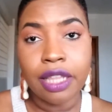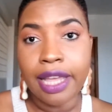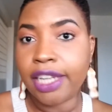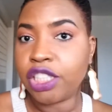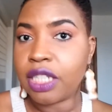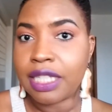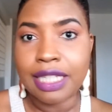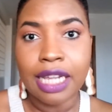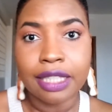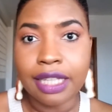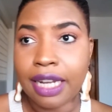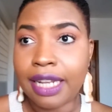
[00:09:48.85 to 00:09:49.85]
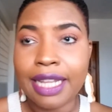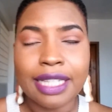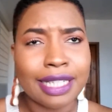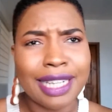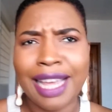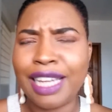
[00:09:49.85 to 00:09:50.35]
the Haitians sell their
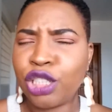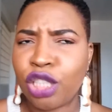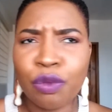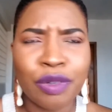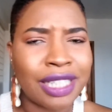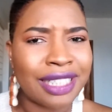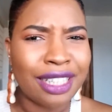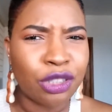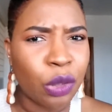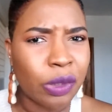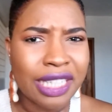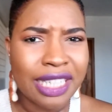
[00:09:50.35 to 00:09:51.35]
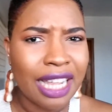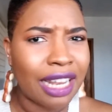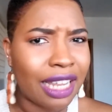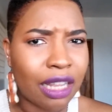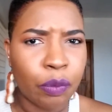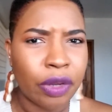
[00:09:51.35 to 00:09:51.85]
lands. The Haitian really, they don't
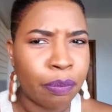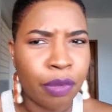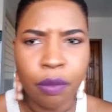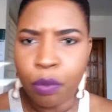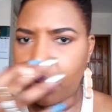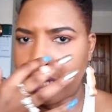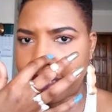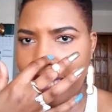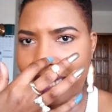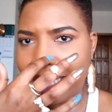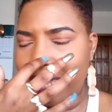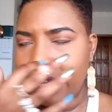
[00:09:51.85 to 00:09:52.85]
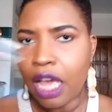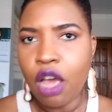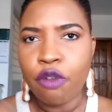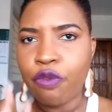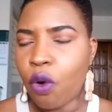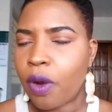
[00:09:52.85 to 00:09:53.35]
sell land with people like that, like
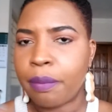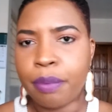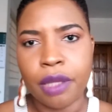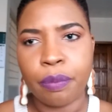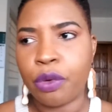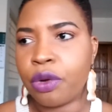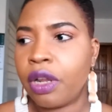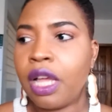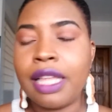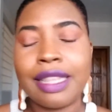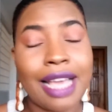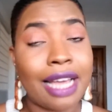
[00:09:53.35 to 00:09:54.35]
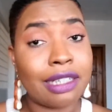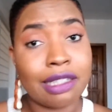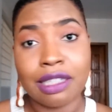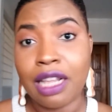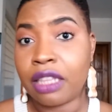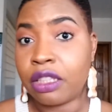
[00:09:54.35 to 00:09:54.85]
foreign people. That
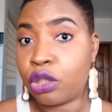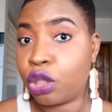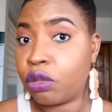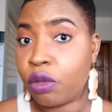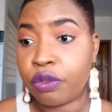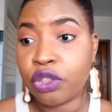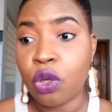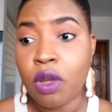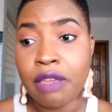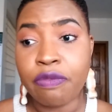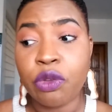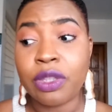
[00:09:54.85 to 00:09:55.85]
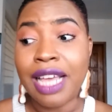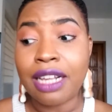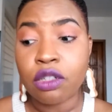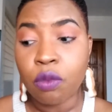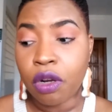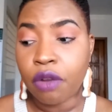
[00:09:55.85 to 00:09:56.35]
is not the truth. So
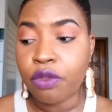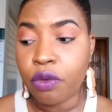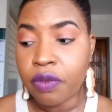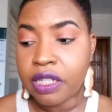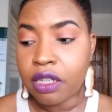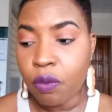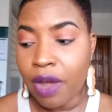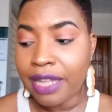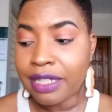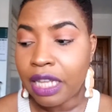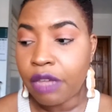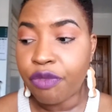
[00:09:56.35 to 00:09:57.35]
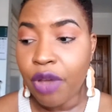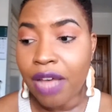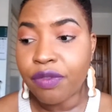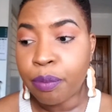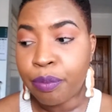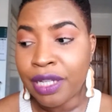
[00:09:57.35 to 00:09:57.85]
that's one of the reasons why I say, if you
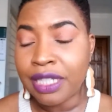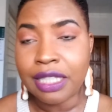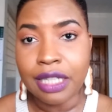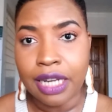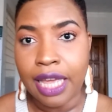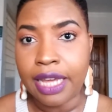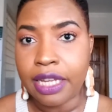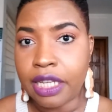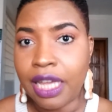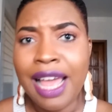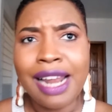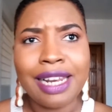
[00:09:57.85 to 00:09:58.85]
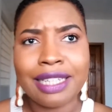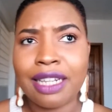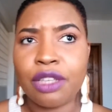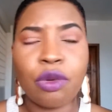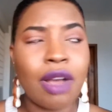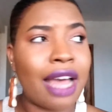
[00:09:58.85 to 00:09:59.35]
have a business in Haiti, let's
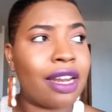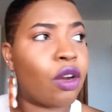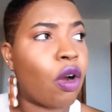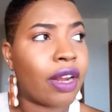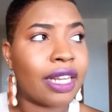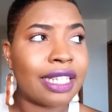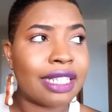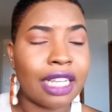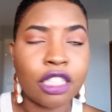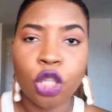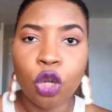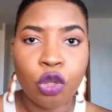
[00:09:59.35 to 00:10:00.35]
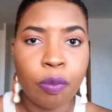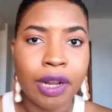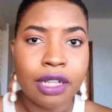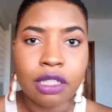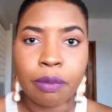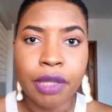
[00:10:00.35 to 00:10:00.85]
say you got an organization, or you
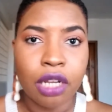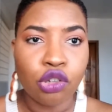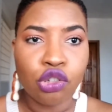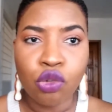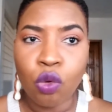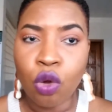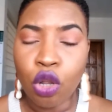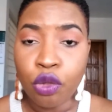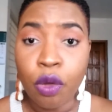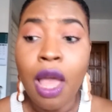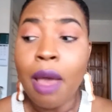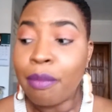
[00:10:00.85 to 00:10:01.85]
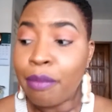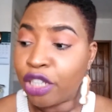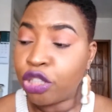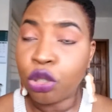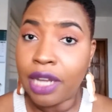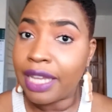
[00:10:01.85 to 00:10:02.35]
plan to build a school, or you
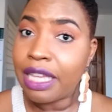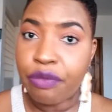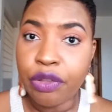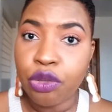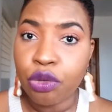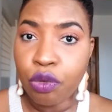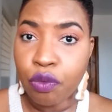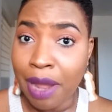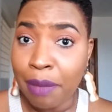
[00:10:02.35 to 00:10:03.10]
make sure they're giving you the